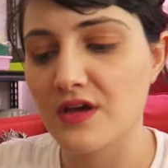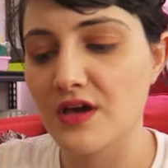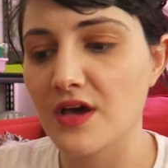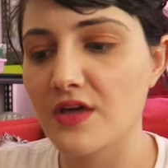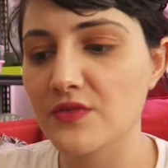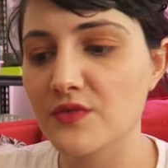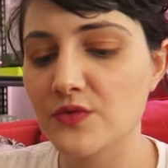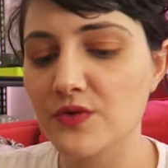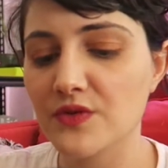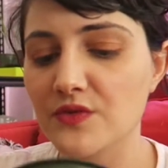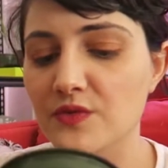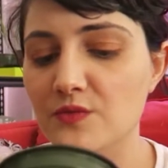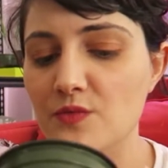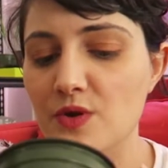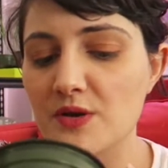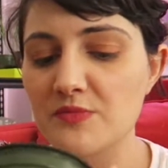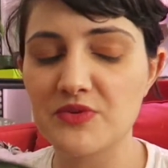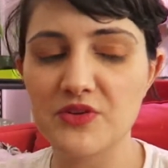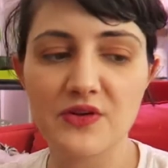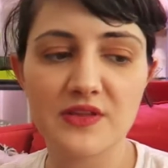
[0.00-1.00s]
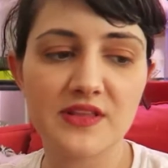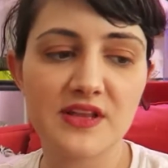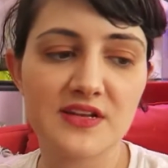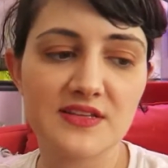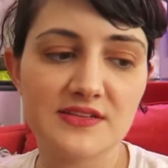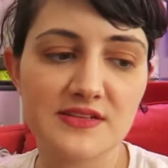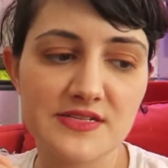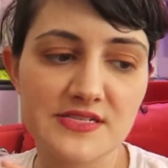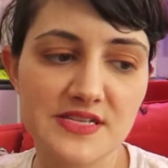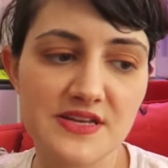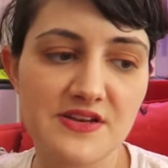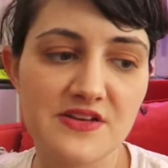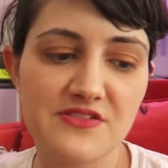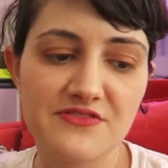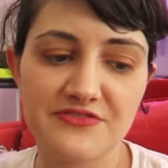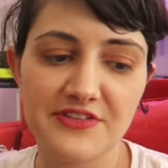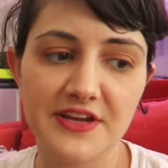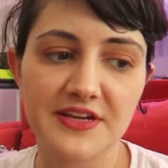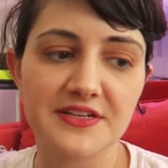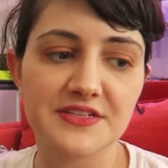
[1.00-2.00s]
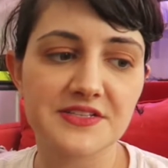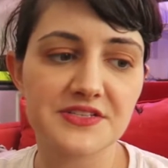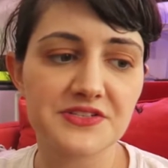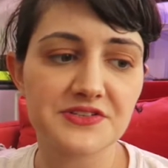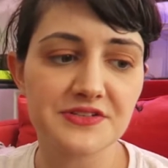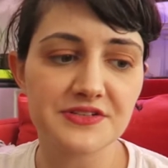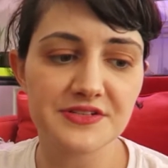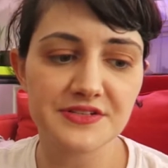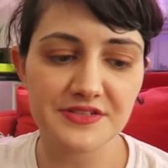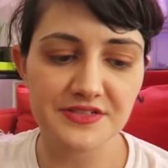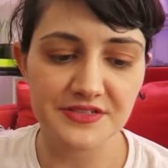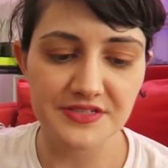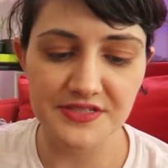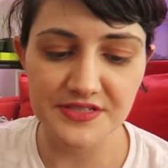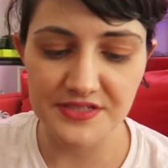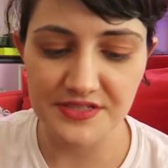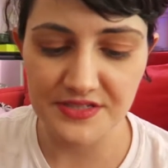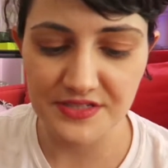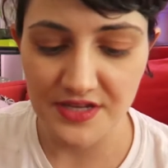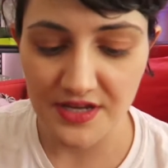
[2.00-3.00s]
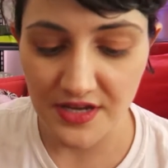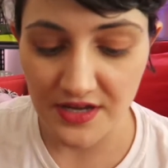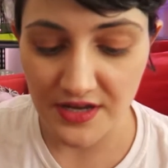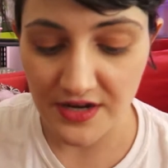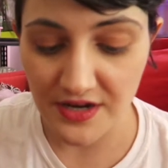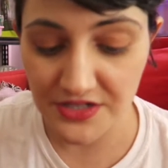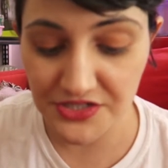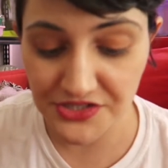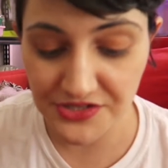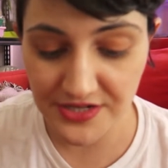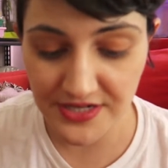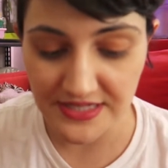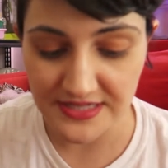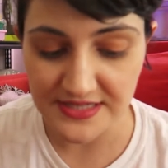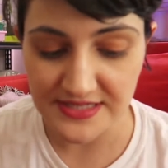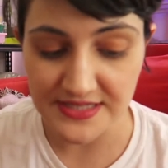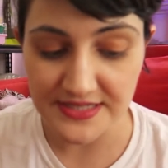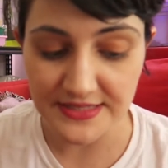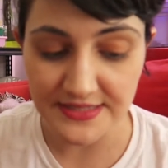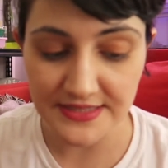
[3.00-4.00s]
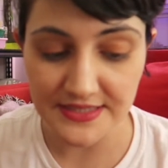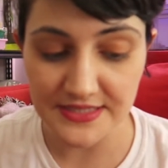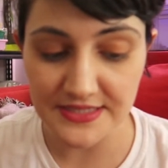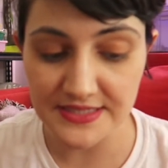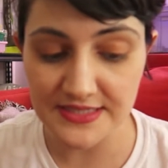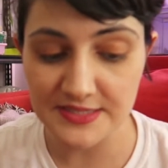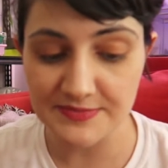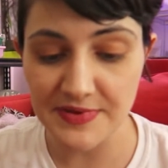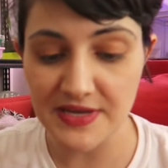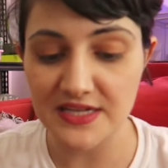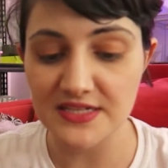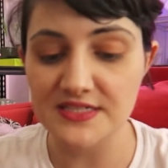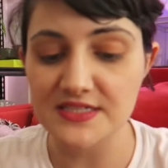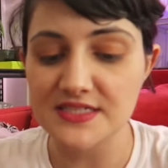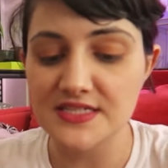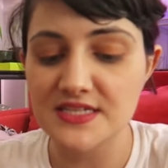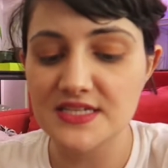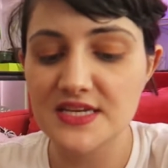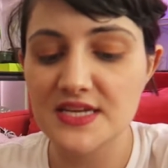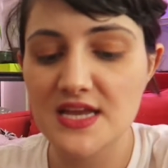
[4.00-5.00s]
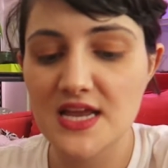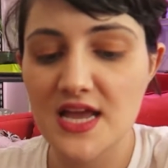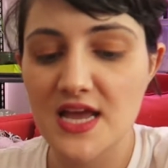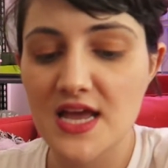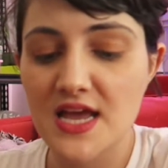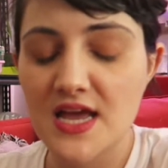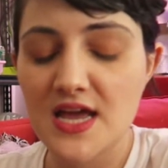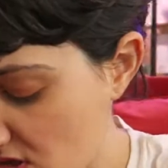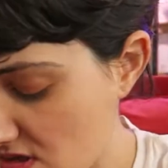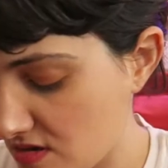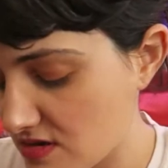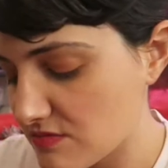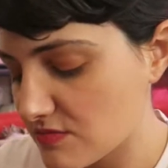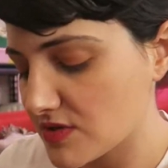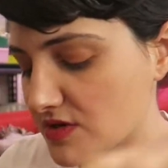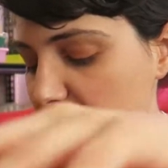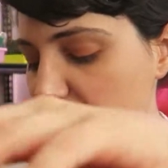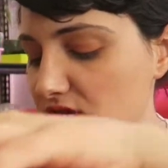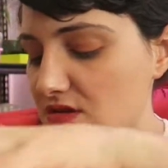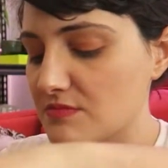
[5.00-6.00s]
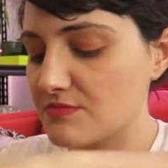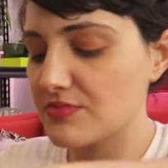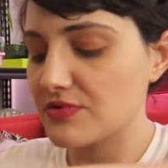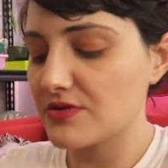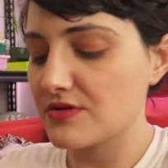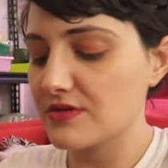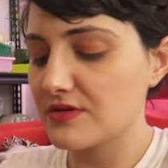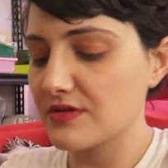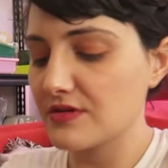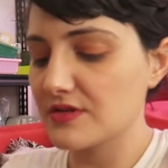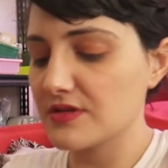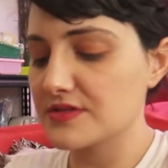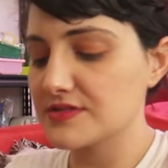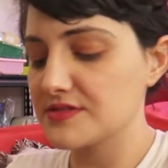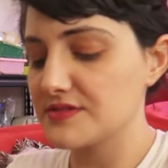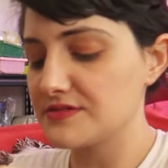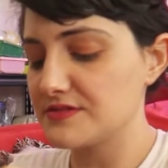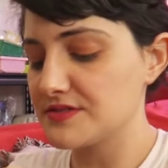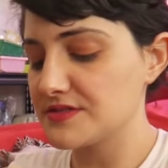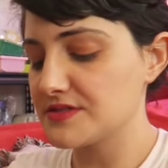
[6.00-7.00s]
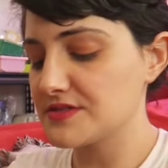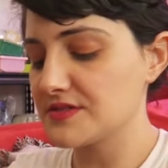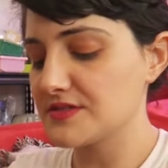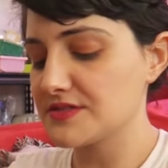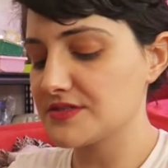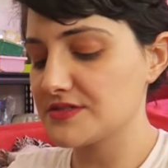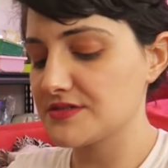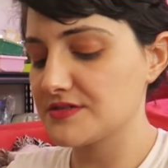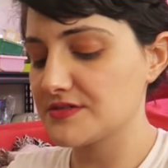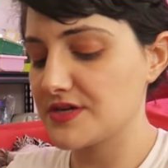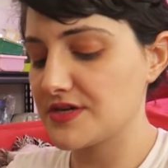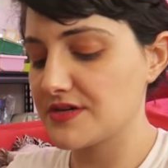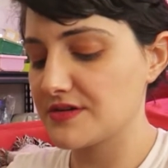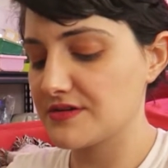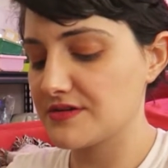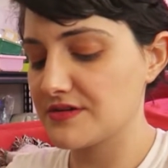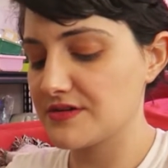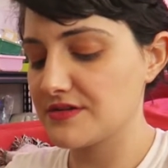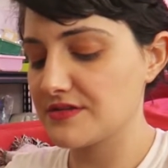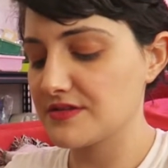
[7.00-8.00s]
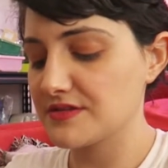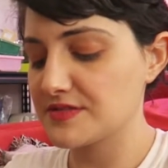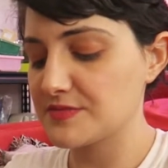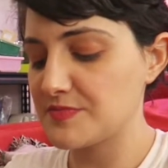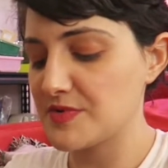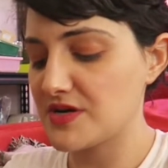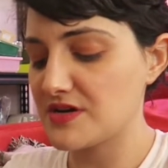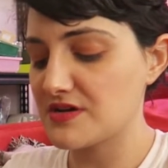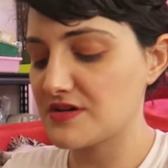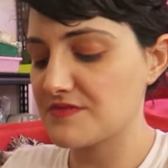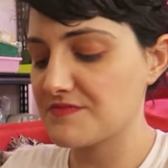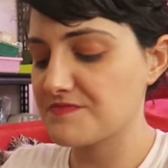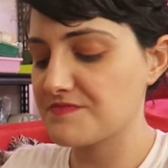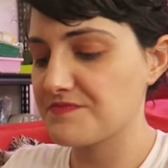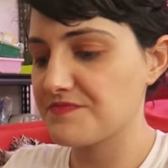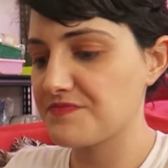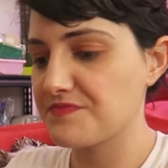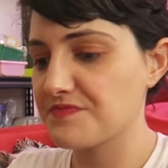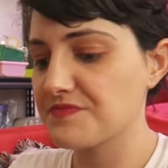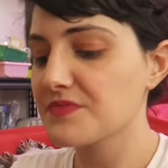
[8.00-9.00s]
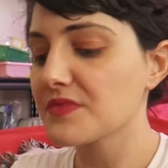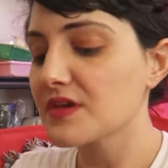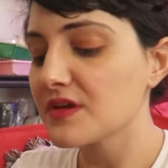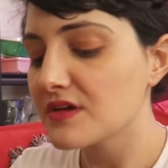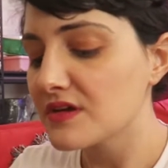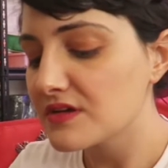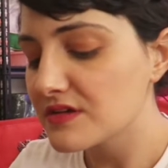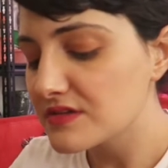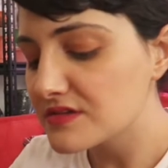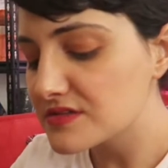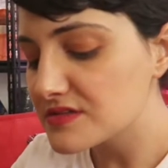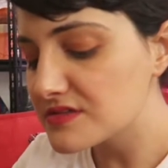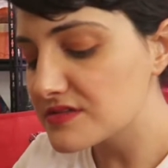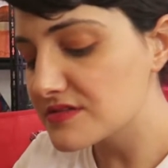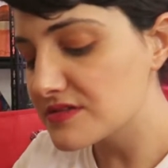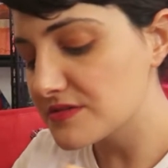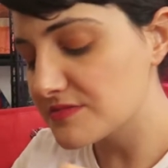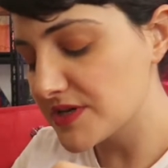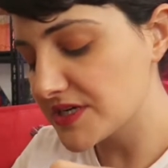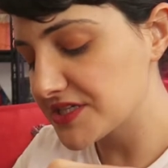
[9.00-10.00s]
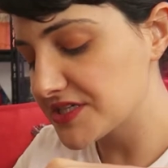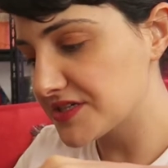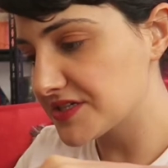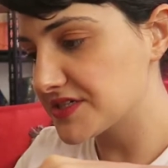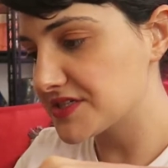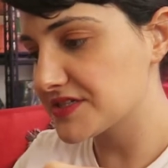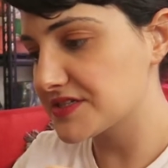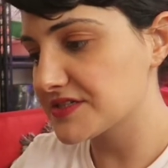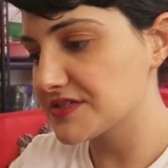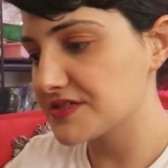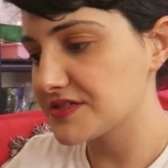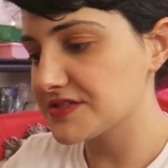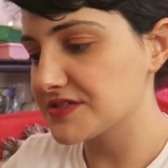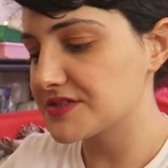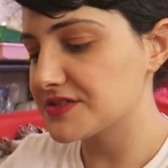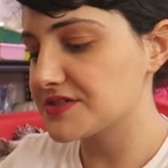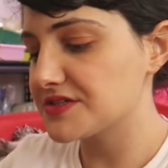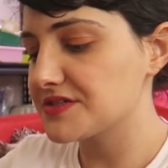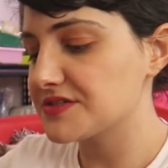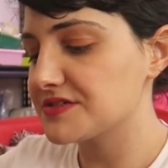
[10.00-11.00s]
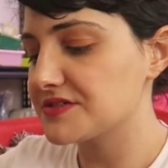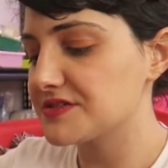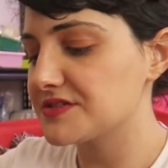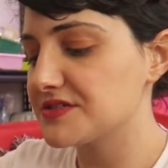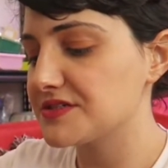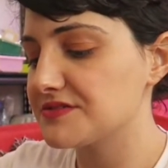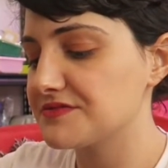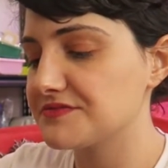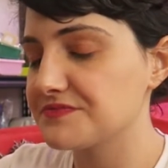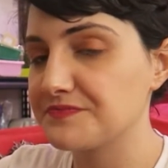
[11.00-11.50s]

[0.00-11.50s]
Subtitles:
And the reason why I'm doing that is because I know ficus trees are trees and they like to expand. And I'm gonna put this little saucer right underneath this pot so that my dirt doesn't go straight through.